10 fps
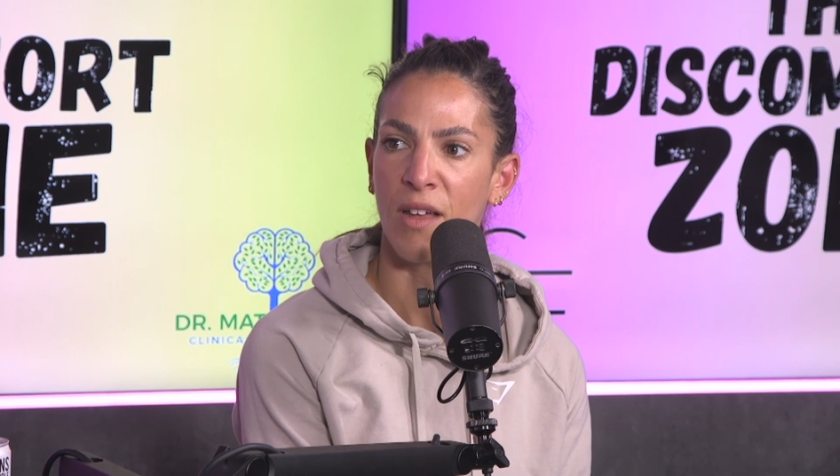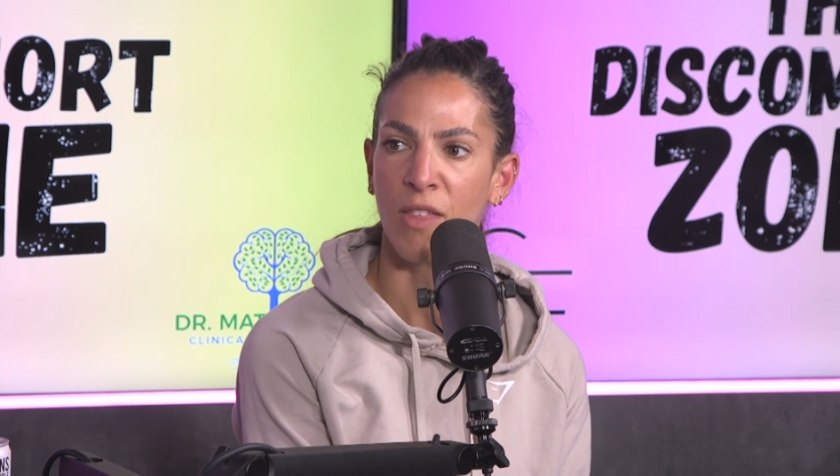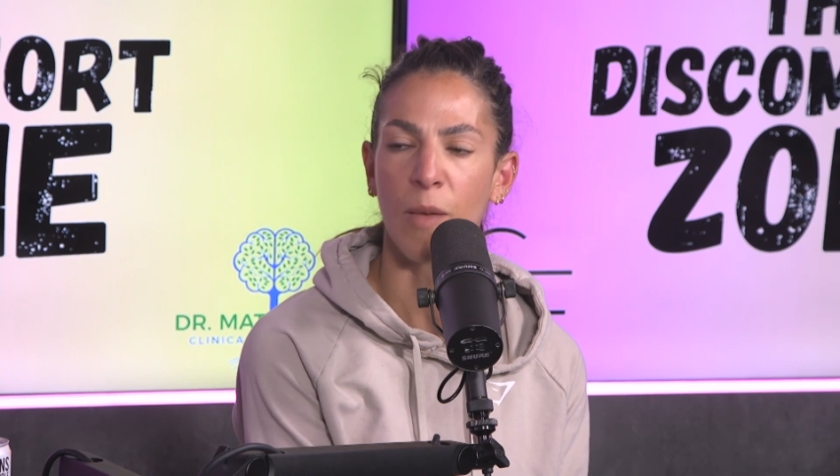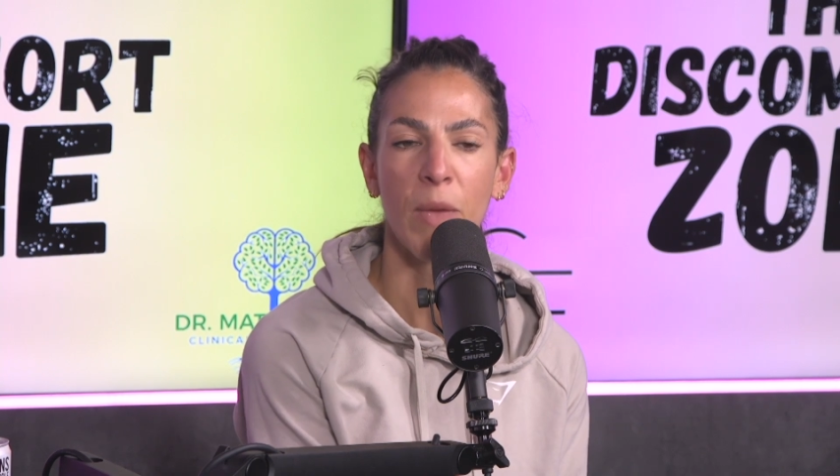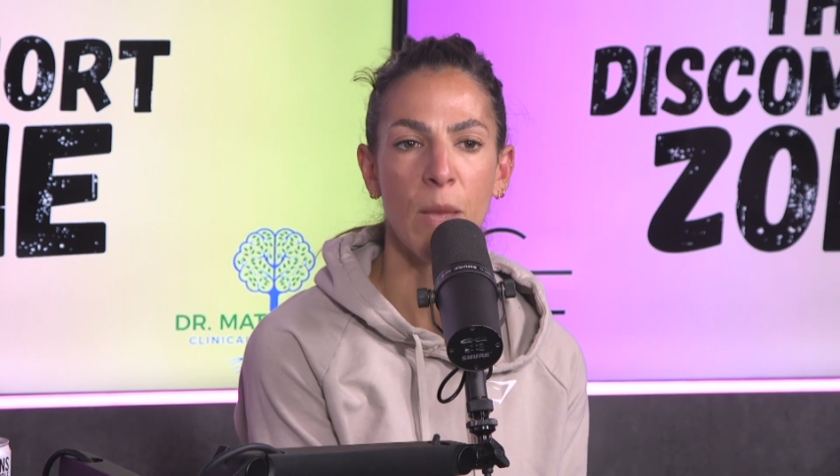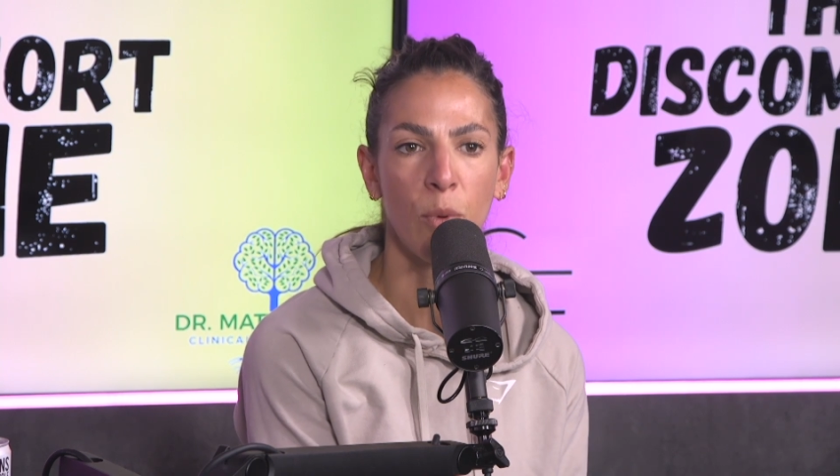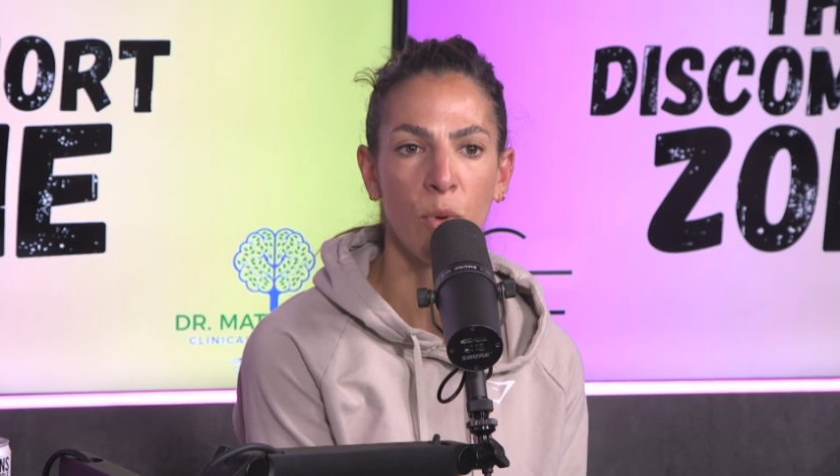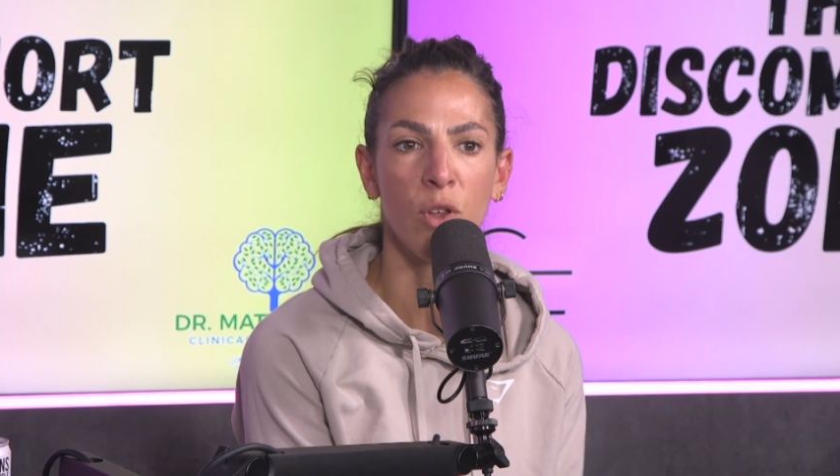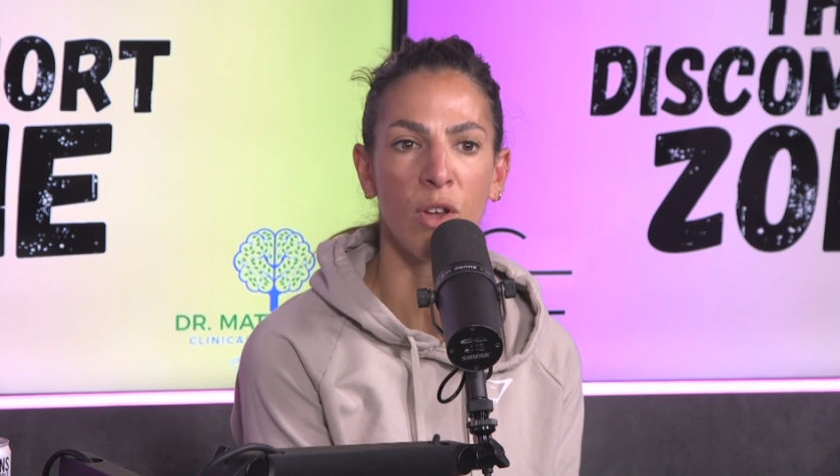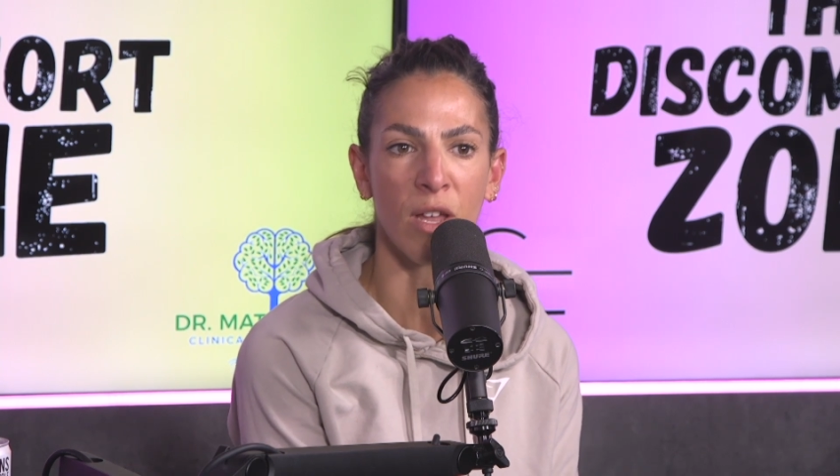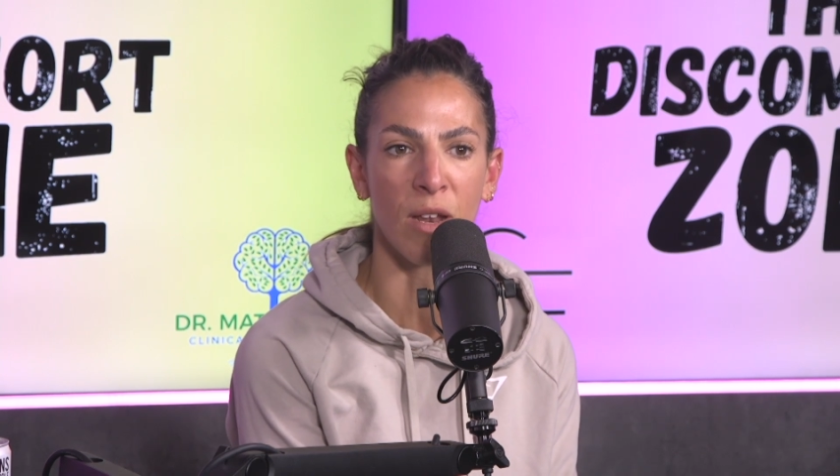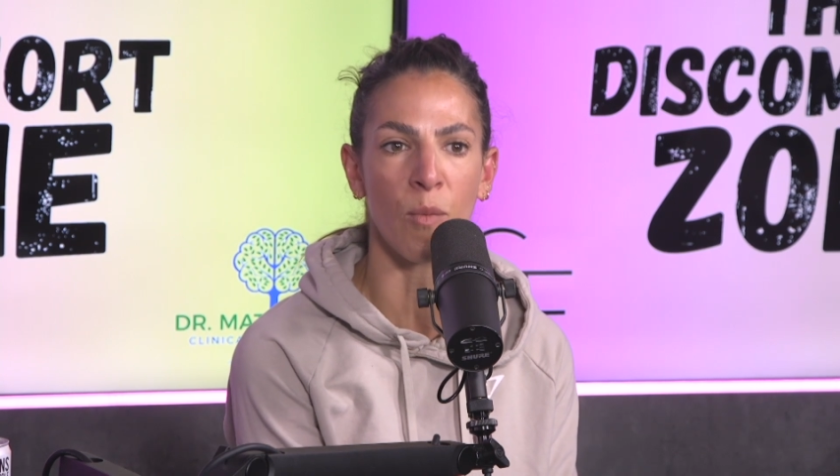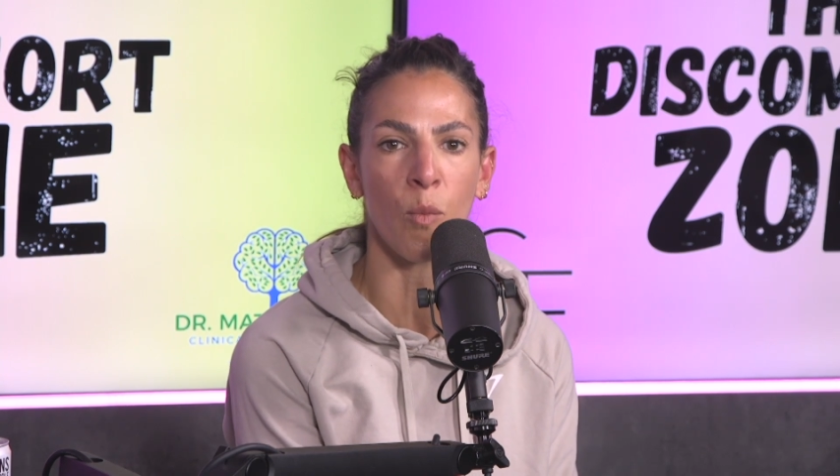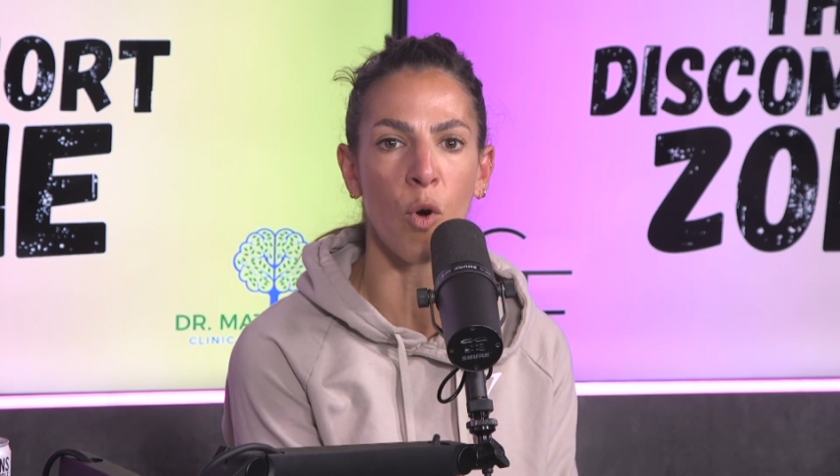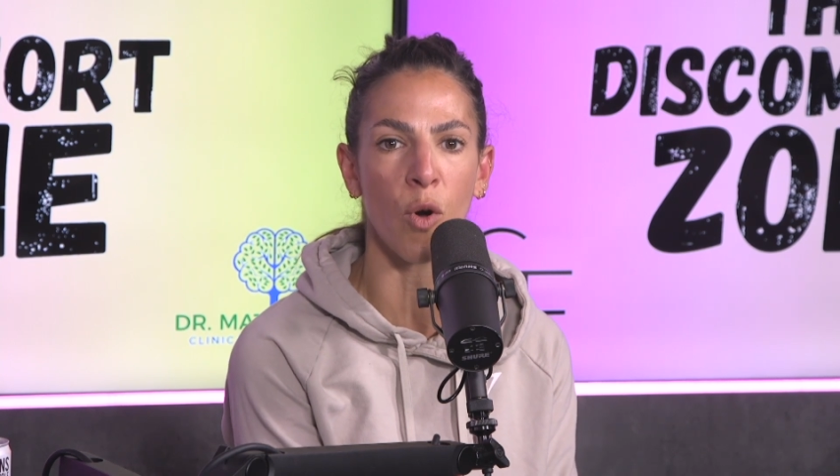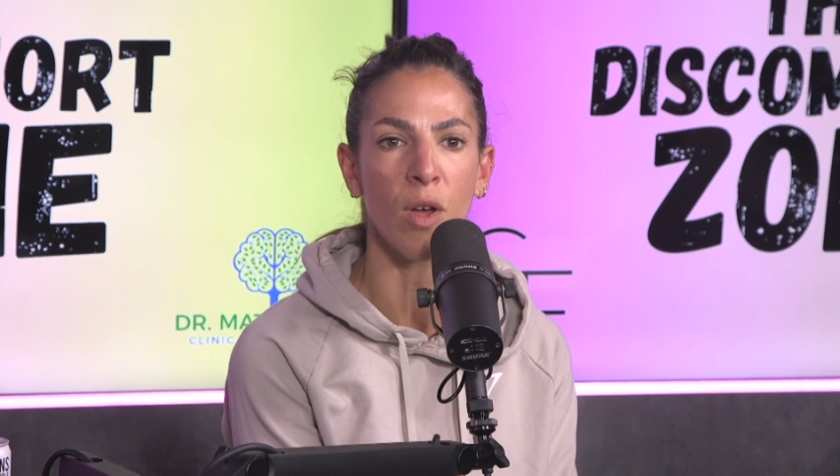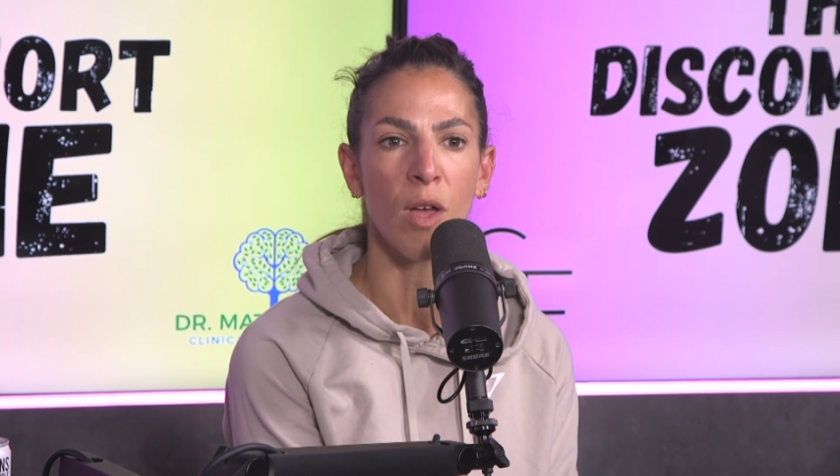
I think people look at what